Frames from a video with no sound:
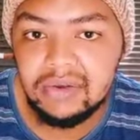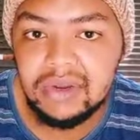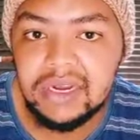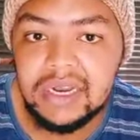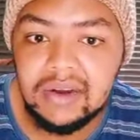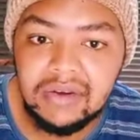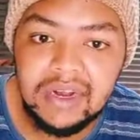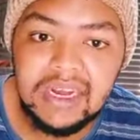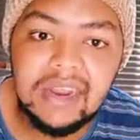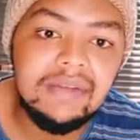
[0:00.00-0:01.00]
And then
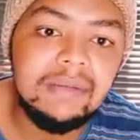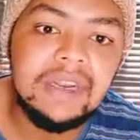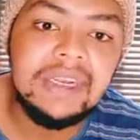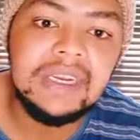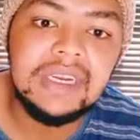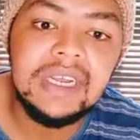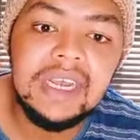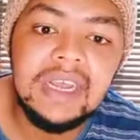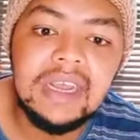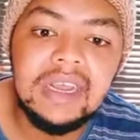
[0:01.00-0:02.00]
already I've mentioned
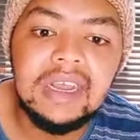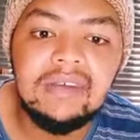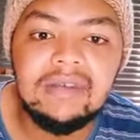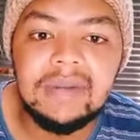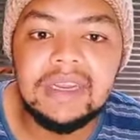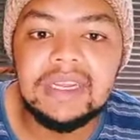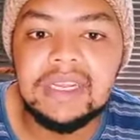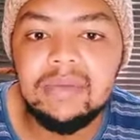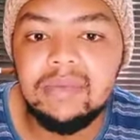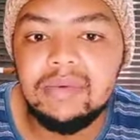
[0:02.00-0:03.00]
a government
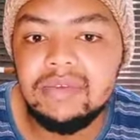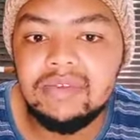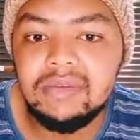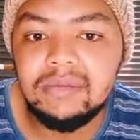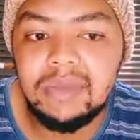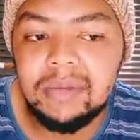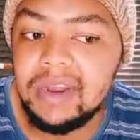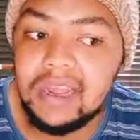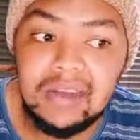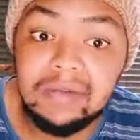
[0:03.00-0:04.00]
example. So maybe
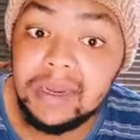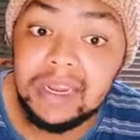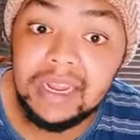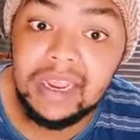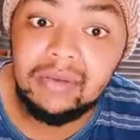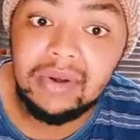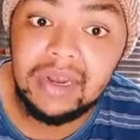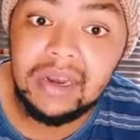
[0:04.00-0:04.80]
the government again would